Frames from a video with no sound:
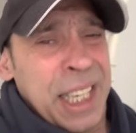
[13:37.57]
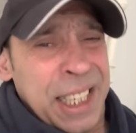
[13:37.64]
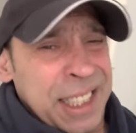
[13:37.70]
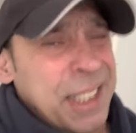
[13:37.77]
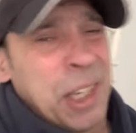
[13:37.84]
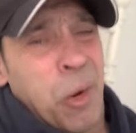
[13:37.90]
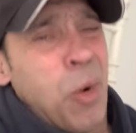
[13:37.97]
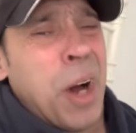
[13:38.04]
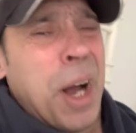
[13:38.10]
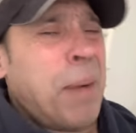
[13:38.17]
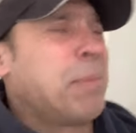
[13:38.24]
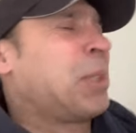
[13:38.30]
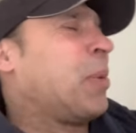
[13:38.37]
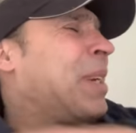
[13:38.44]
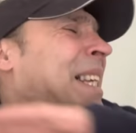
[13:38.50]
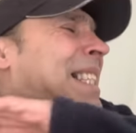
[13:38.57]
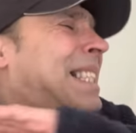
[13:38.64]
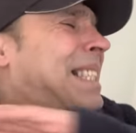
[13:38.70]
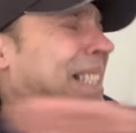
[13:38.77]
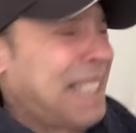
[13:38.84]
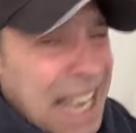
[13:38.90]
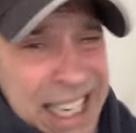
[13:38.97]
You know what? I'm doing
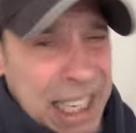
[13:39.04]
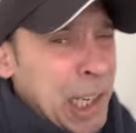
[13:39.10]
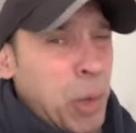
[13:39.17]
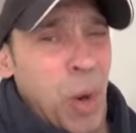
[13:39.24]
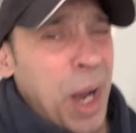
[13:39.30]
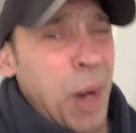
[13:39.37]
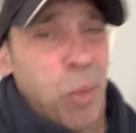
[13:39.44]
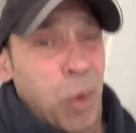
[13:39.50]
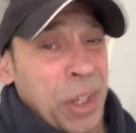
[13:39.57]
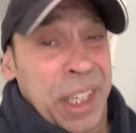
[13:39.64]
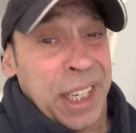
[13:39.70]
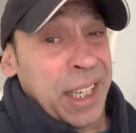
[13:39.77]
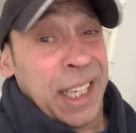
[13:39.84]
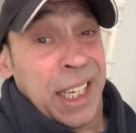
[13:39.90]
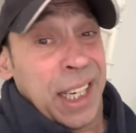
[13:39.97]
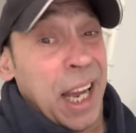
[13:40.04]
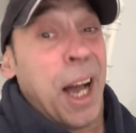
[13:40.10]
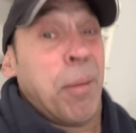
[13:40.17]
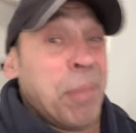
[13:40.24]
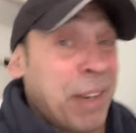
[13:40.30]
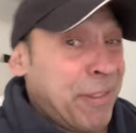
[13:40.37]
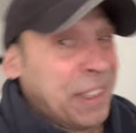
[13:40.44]
exactly what I want in here.
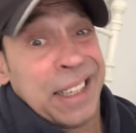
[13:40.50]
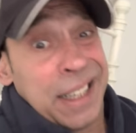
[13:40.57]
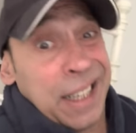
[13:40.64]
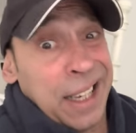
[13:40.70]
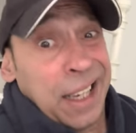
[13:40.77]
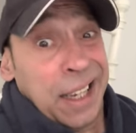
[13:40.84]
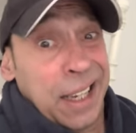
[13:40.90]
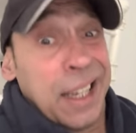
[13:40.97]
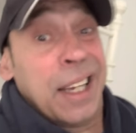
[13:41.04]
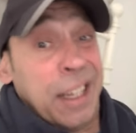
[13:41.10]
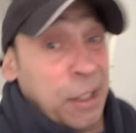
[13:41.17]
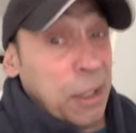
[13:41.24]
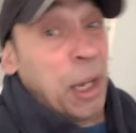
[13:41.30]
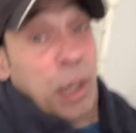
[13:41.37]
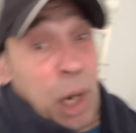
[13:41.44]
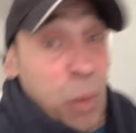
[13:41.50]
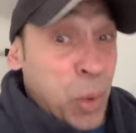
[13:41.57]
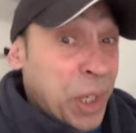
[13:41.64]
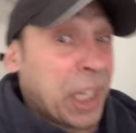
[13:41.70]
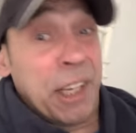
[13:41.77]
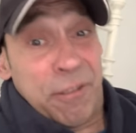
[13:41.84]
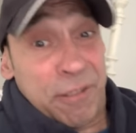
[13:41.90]
I'm living in here like I would
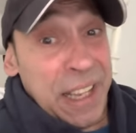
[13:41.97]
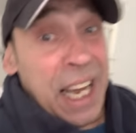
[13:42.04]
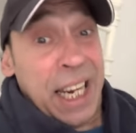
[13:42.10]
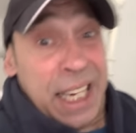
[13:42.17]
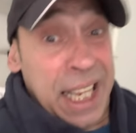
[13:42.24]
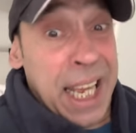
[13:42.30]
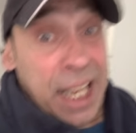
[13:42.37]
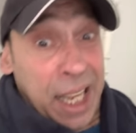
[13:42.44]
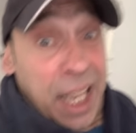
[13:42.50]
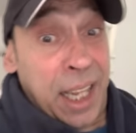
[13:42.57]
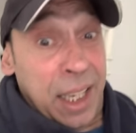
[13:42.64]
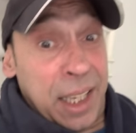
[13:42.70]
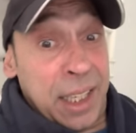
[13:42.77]
have lived out there.